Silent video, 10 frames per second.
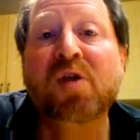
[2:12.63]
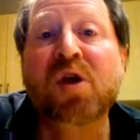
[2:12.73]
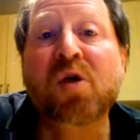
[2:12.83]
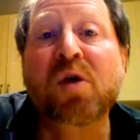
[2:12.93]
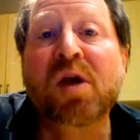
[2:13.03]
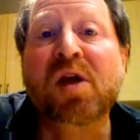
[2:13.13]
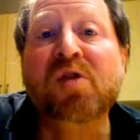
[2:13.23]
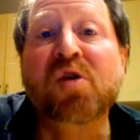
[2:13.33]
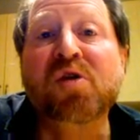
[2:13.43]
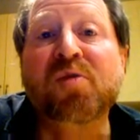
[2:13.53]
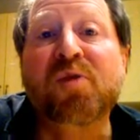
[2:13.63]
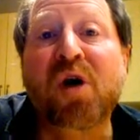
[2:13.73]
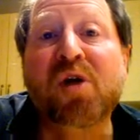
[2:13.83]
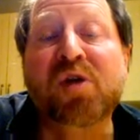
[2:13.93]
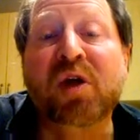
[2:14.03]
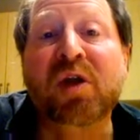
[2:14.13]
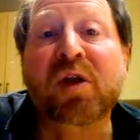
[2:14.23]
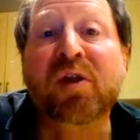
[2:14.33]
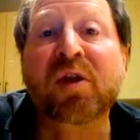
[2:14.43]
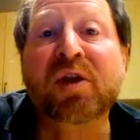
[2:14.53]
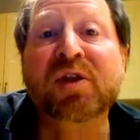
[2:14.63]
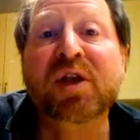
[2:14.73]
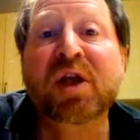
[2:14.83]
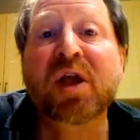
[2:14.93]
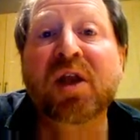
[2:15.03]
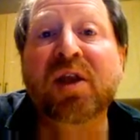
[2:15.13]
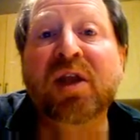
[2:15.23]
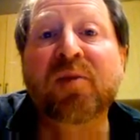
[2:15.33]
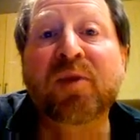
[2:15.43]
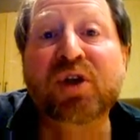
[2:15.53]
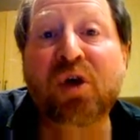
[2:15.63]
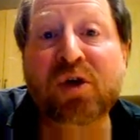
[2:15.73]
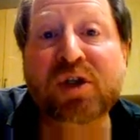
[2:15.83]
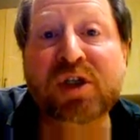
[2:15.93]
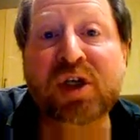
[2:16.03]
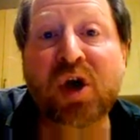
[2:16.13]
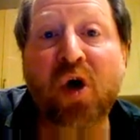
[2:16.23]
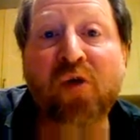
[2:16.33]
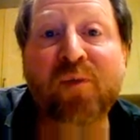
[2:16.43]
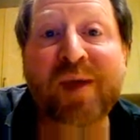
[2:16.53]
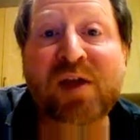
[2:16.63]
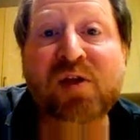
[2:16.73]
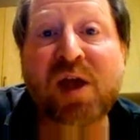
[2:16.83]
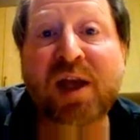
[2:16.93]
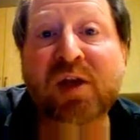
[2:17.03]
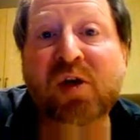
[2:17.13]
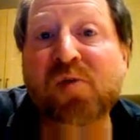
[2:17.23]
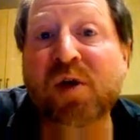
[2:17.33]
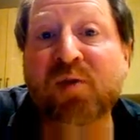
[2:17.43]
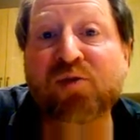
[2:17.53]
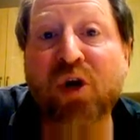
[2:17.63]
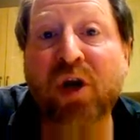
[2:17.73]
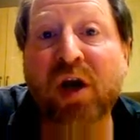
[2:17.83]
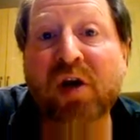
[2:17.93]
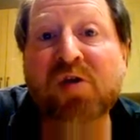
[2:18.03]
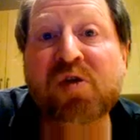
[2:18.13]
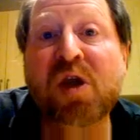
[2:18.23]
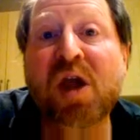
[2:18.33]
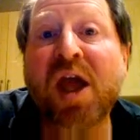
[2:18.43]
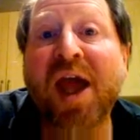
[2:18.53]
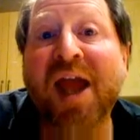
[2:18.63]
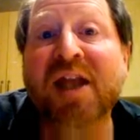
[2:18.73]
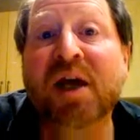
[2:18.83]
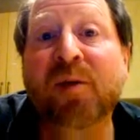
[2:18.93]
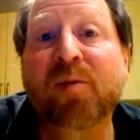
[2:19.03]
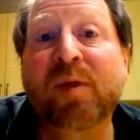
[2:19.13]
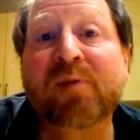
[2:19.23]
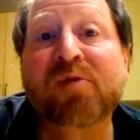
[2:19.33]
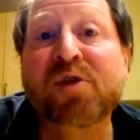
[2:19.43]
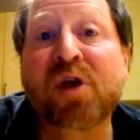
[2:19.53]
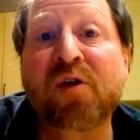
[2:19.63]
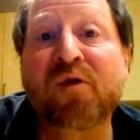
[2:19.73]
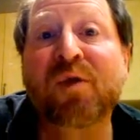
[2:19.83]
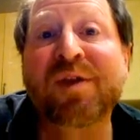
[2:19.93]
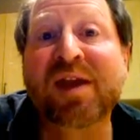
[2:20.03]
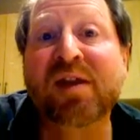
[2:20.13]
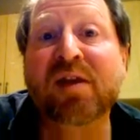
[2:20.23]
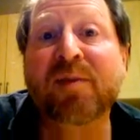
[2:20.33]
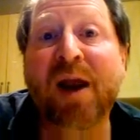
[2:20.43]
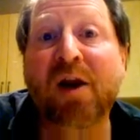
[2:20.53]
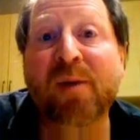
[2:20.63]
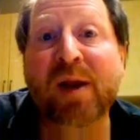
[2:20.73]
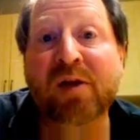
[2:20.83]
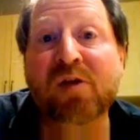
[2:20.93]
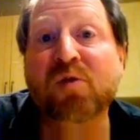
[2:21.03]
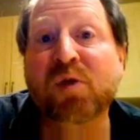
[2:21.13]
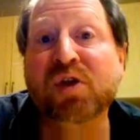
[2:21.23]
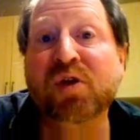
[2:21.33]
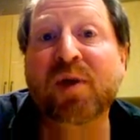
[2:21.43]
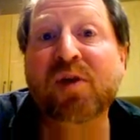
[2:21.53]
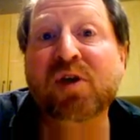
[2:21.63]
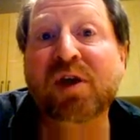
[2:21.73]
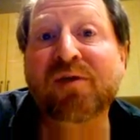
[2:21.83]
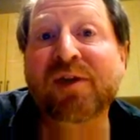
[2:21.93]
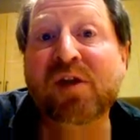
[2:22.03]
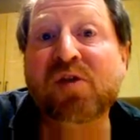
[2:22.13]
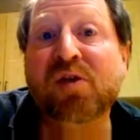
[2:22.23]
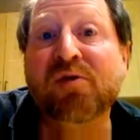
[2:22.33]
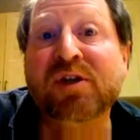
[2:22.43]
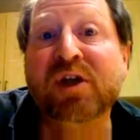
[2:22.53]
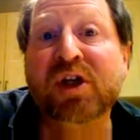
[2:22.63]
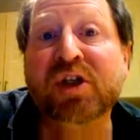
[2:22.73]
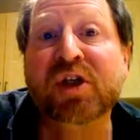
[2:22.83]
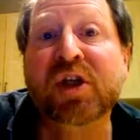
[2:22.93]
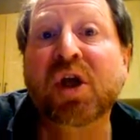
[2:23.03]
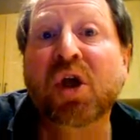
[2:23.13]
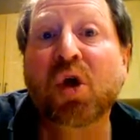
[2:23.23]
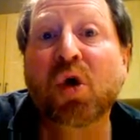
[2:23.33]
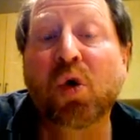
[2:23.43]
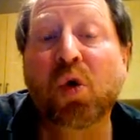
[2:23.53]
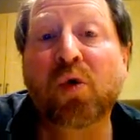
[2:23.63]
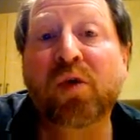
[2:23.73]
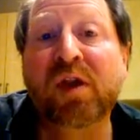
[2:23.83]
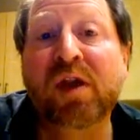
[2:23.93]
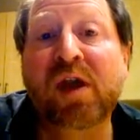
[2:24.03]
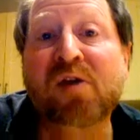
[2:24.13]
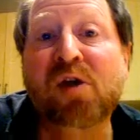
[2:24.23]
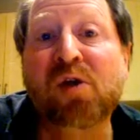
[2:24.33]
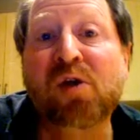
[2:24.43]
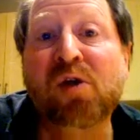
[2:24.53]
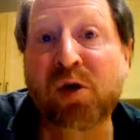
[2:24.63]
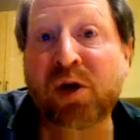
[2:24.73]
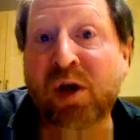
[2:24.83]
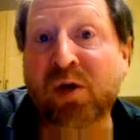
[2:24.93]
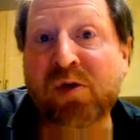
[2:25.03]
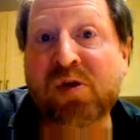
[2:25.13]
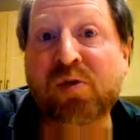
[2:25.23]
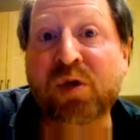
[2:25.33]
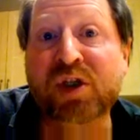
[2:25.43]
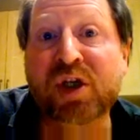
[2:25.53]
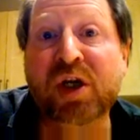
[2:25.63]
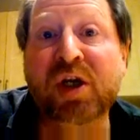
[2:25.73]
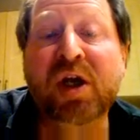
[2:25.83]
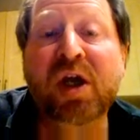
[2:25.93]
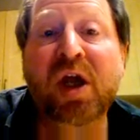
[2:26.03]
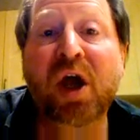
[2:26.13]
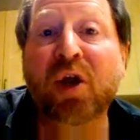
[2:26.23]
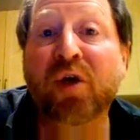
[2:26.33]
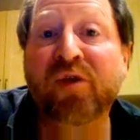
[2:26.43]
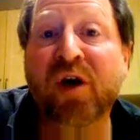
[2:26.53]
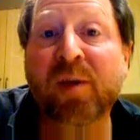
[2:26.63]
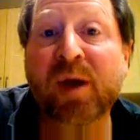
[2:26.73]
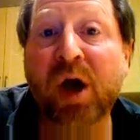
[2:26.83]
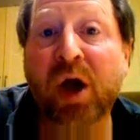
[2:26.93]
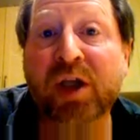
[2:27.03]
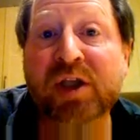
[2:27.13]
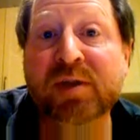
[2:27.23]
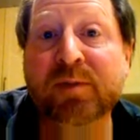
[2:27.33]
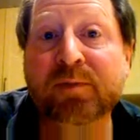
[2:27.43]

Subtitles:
So it's not surprising that the majority of big selling cosmetic products end up being preserved with either the parabens, which are the ones that give least irritation, or the azolinones, which are not far behind.